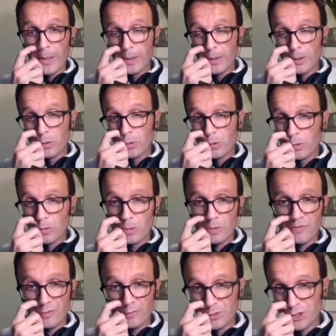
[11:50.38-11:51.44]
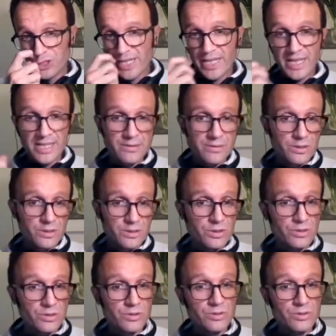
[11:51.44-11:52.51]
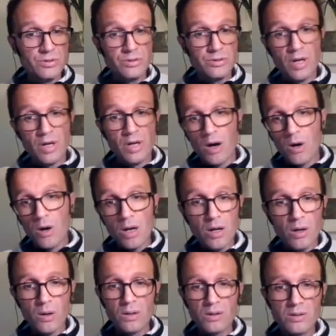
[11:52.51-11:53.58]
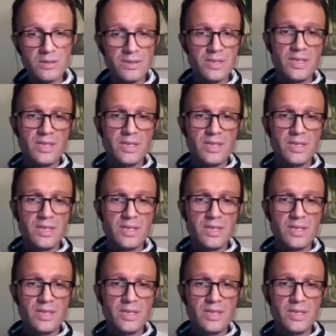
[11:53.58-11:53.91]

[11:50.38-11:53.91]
or from Schengen to Hong Kong,